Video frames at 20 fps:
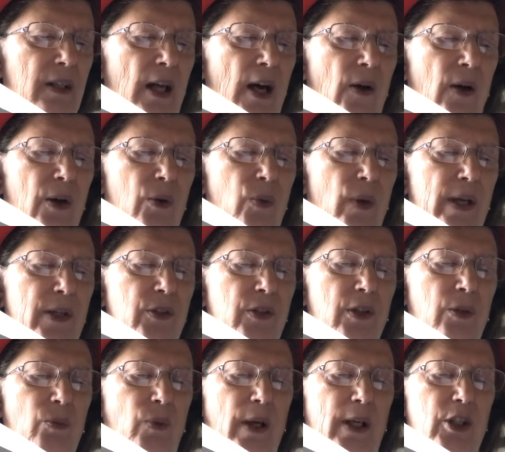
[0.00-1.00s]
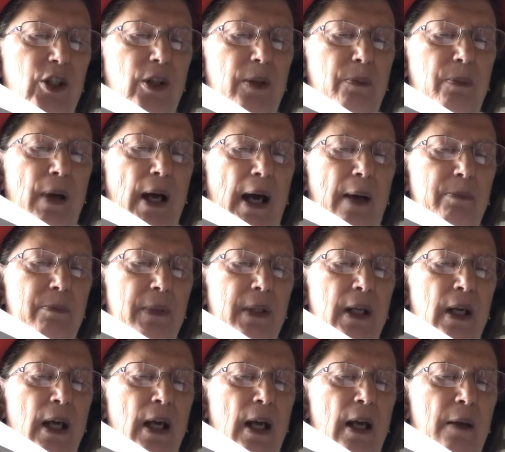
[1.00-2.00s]
Now I question why she popped
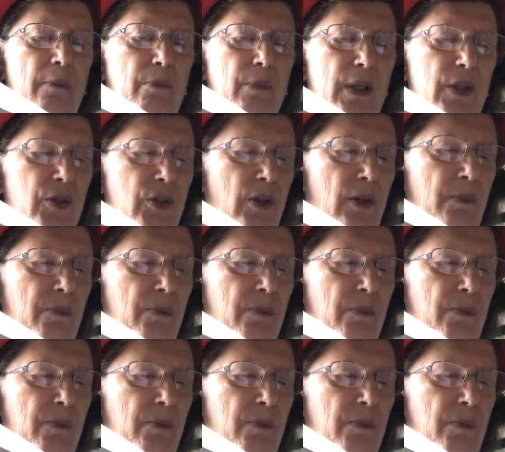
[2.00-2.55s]
Mr.